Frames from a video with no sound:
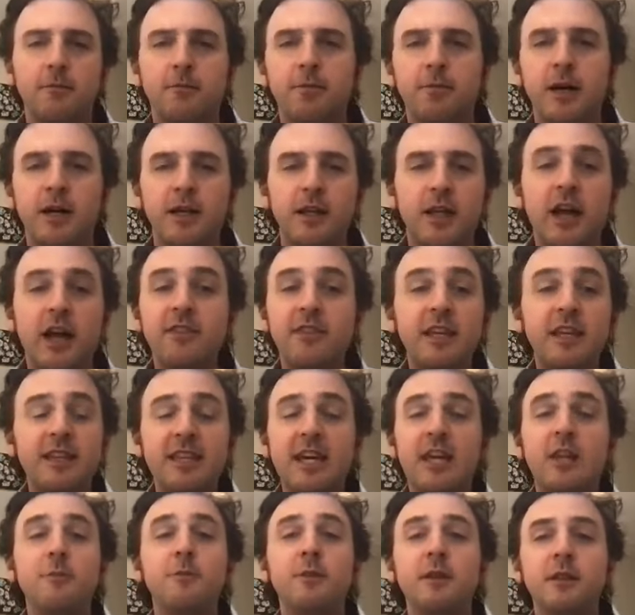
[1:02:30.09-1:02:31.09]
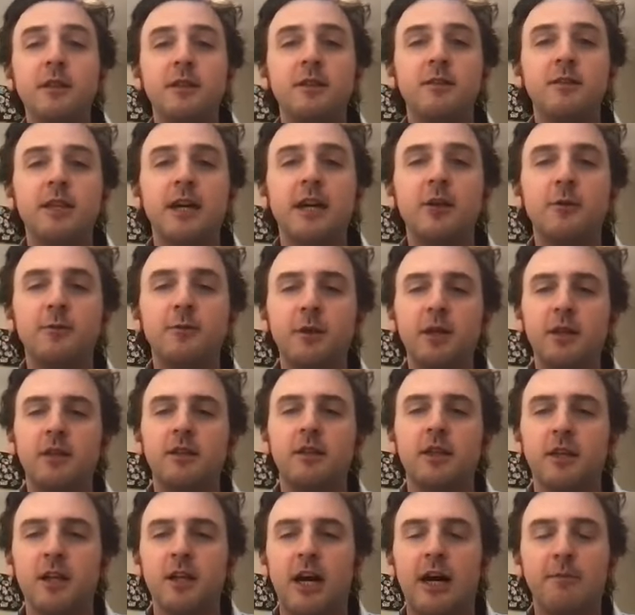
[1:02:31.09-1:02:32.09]
But I think that'll be the that'll be
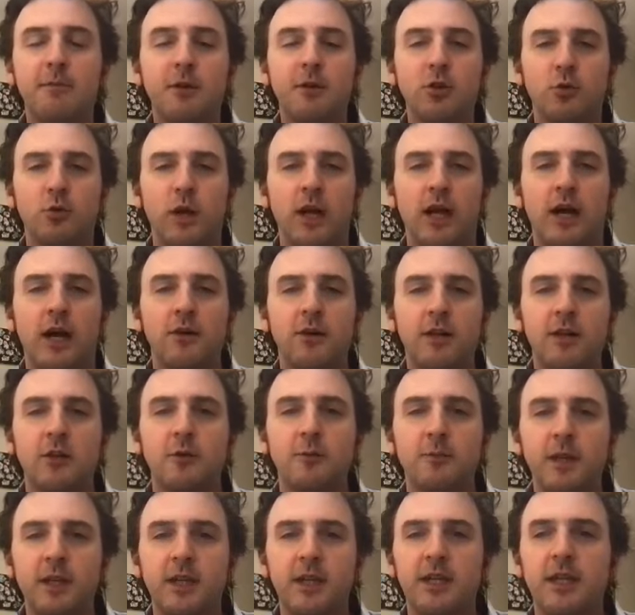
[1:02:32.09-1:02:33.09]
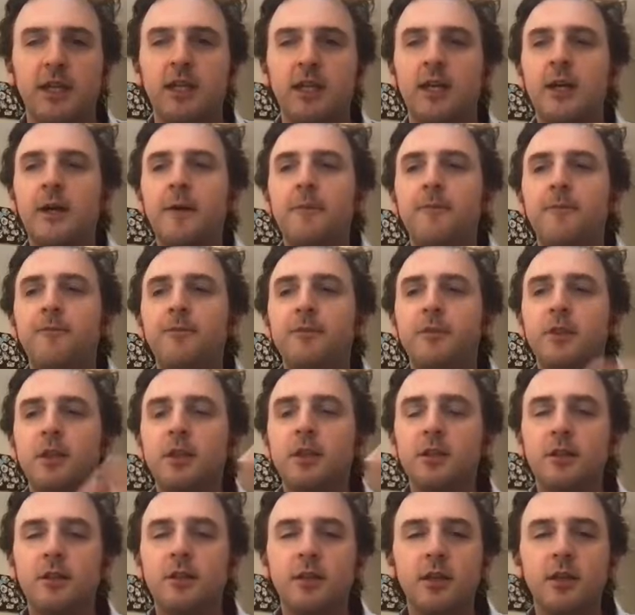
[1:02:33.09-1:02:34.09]
the common ground. It'll be
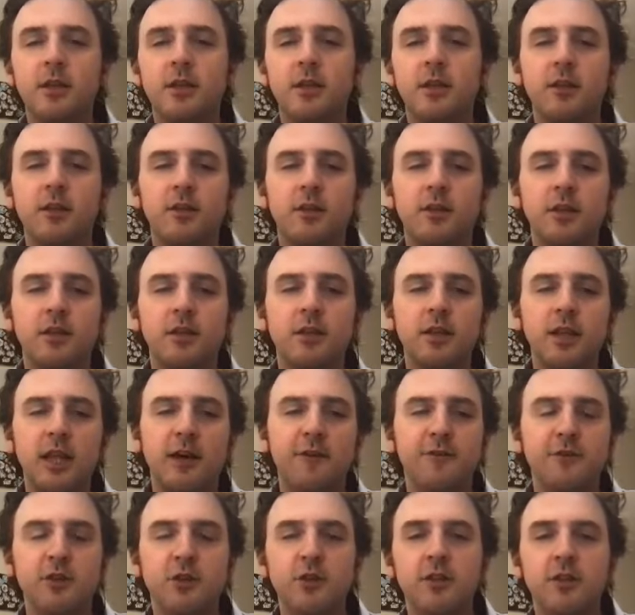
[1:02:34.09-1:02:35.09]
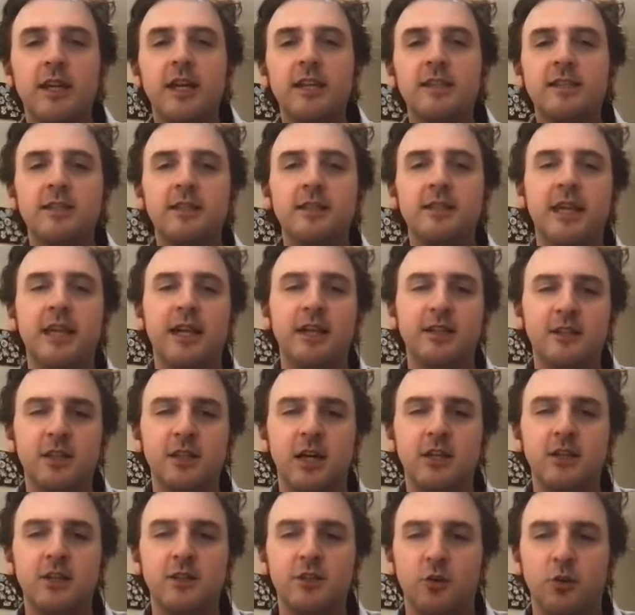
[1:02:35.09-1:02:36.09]
the the the left will get to dance
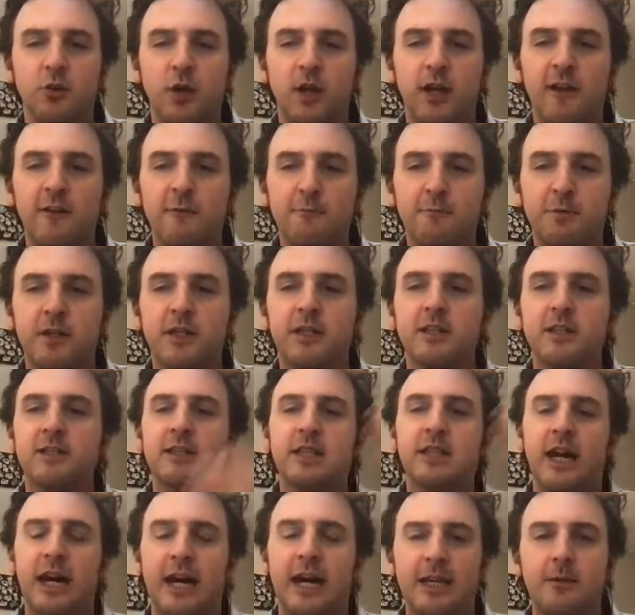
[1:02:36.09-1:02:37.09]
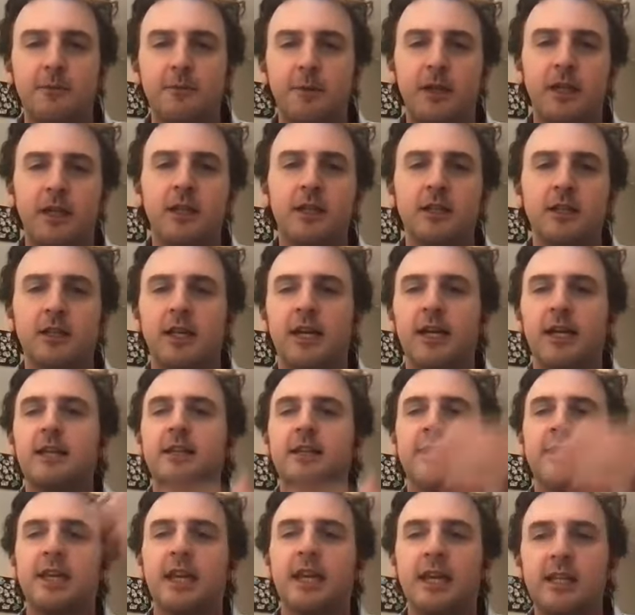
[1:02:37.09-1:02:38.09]
on his grave, but it's got to be to
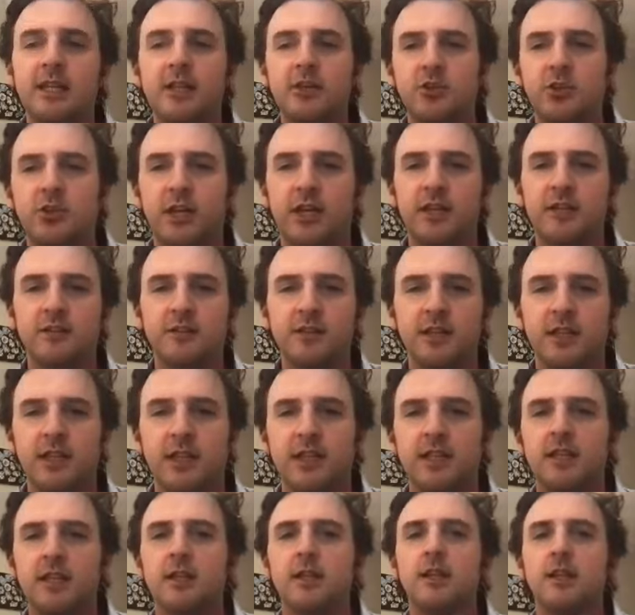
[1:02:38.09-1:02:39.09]
like Kenny Chesney,